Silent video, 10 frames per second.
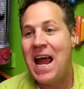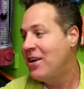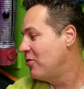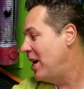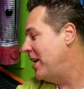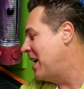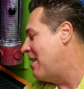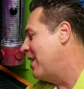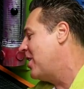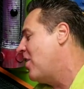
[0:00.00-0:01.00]
I create a
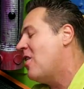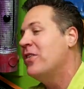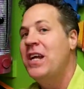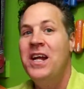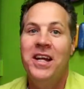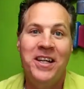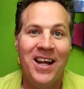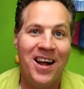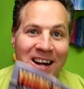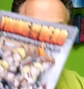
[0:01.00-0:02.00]
comic called
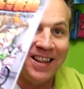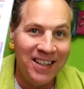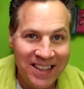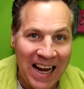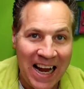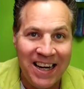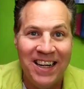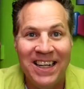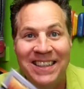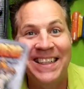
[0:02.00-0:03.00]
Young and the Dead.
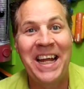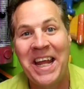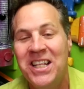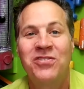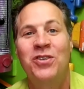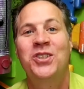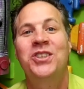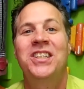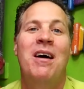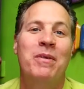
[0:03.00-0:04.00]
It is a kids versus
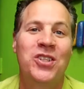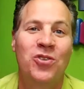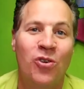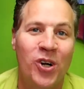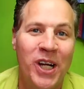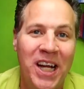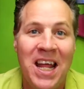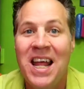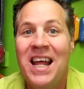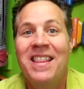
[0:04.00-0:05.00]
zombie story.